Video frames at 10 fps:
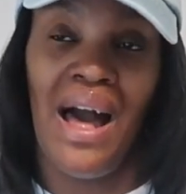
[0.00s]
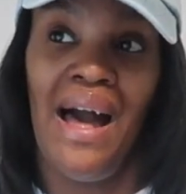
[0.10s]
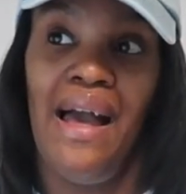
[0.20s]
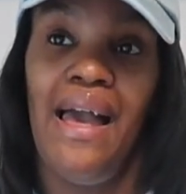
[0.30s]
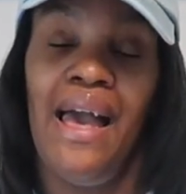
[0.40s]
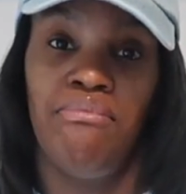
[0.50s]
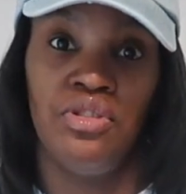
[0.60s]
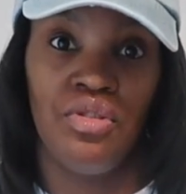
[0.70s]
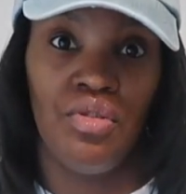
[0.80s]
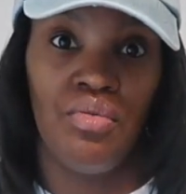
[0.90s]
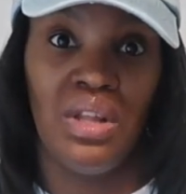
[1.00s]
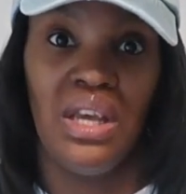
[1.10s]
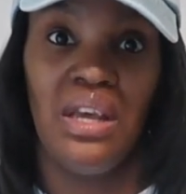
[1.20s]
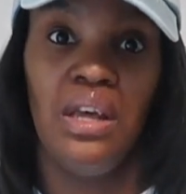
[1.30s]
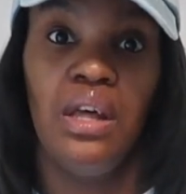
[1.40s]
I
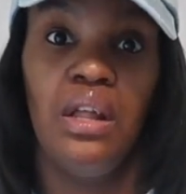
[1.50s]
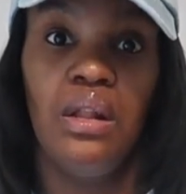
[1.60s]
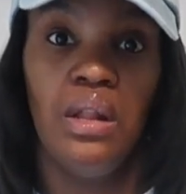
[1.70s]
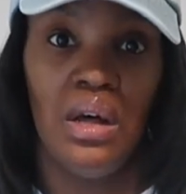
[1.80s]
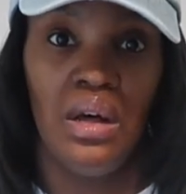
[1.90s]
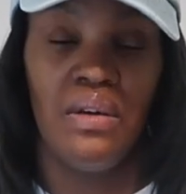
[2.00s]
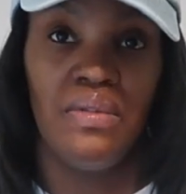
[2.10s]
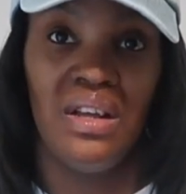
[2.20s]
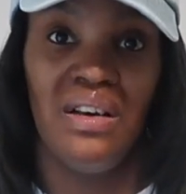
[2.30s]
absolutely love